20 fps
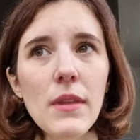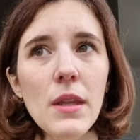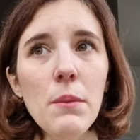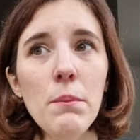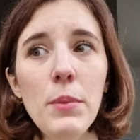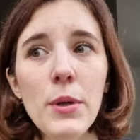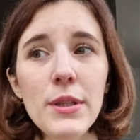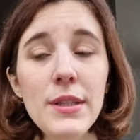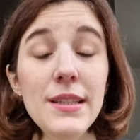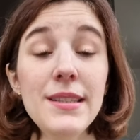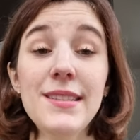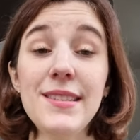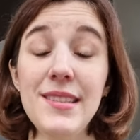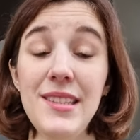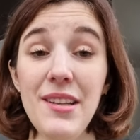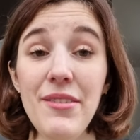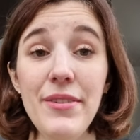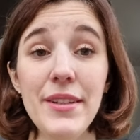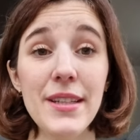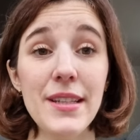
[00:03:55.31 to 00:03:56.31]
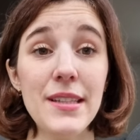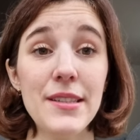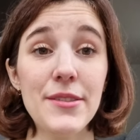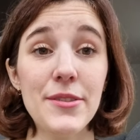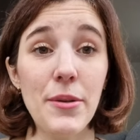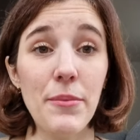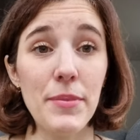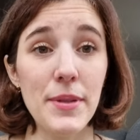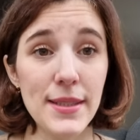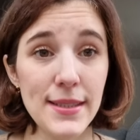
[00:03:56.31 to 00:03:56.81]
but it's definitely
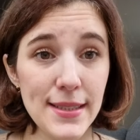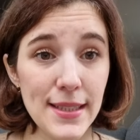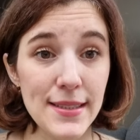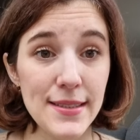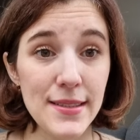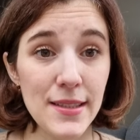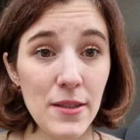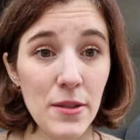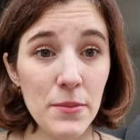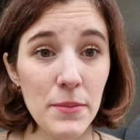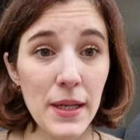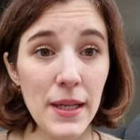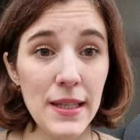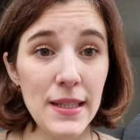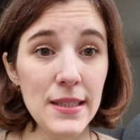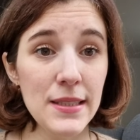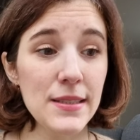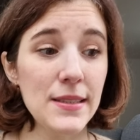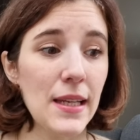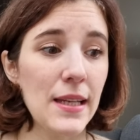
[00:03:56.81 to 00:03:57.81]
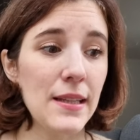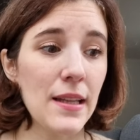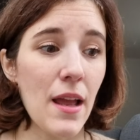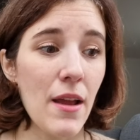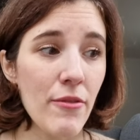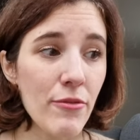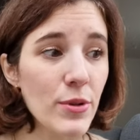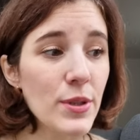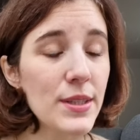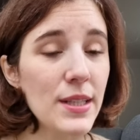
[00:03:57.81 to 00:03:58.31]
something that's still on my list. And
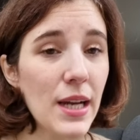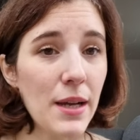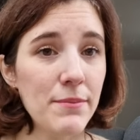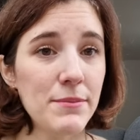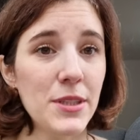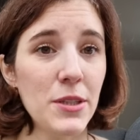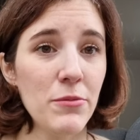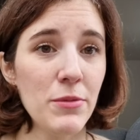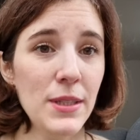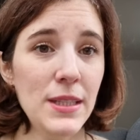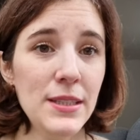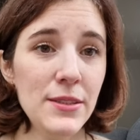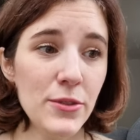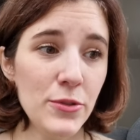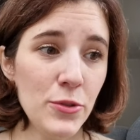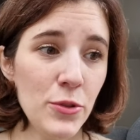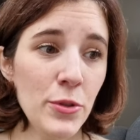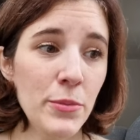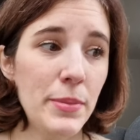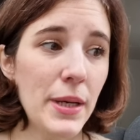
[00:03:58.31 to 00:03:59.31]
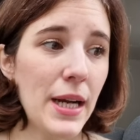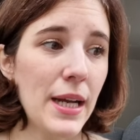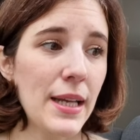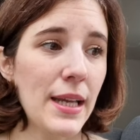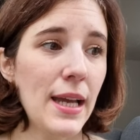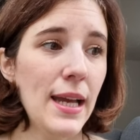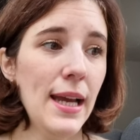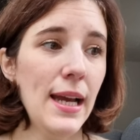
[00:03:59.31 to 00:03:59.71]
every time they release a new bag,